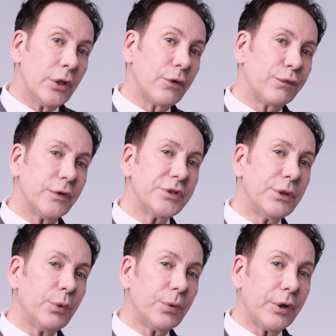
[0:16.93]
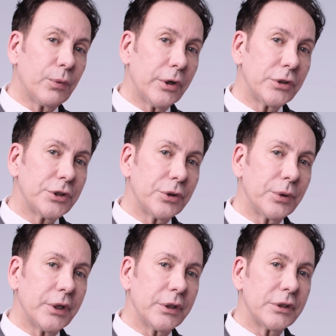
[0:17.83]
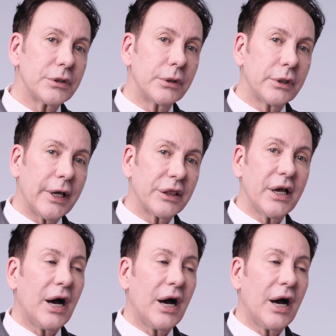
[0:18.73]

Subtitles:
The first thing we're going to want to do is get the